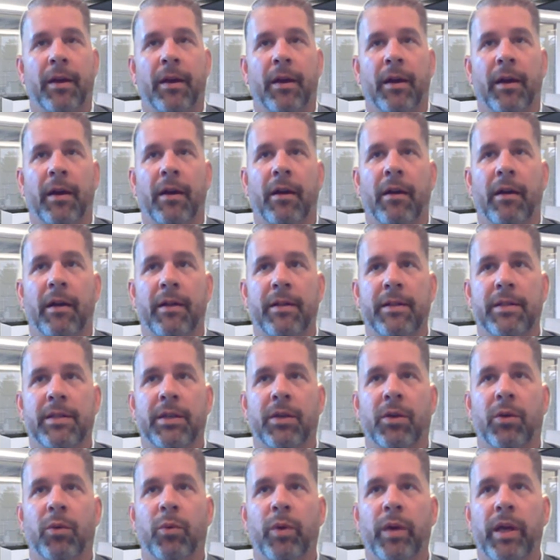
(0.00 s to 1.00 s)

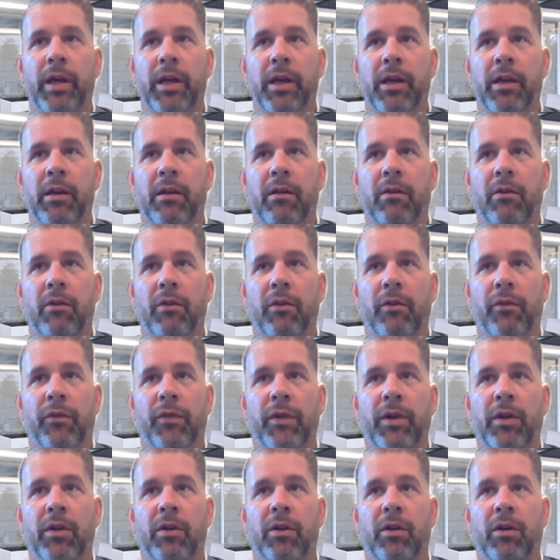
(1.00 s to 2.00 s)
Until we
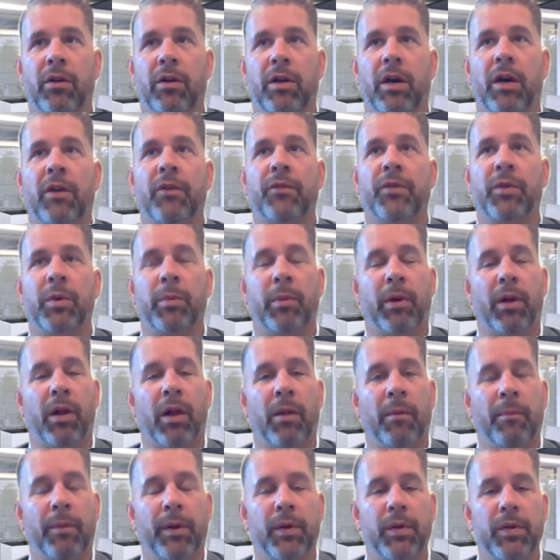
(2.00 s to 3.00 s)
feel comfortable
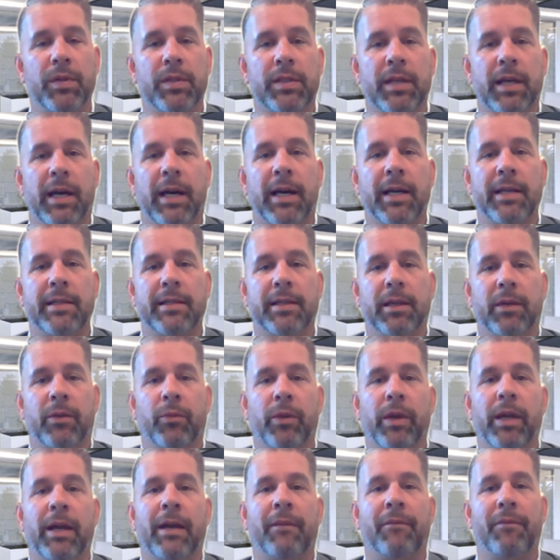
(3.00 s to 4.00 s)
on both sides that
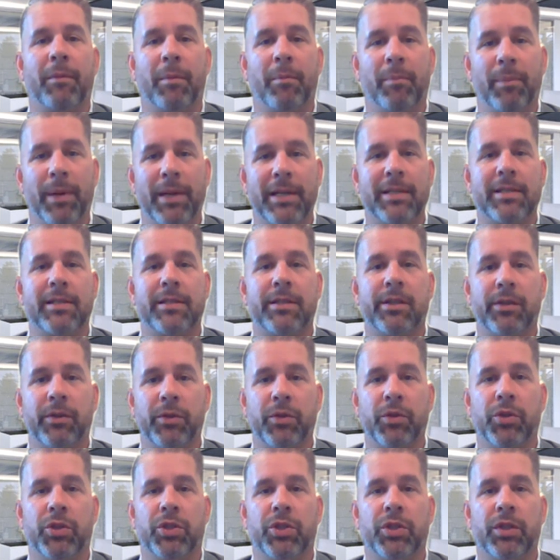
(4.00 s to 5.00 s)
we have the best
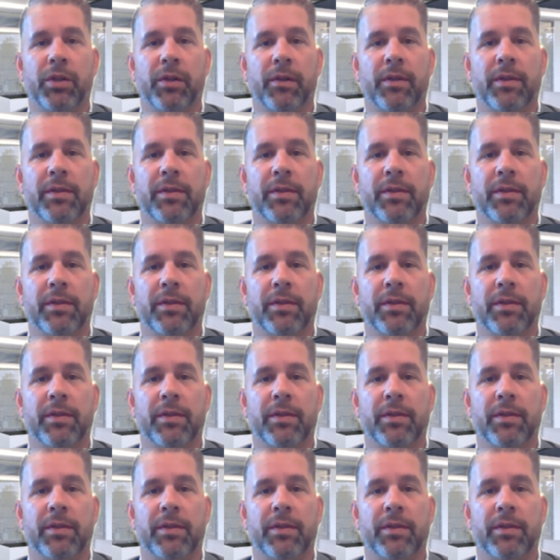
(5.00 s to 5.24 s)
solution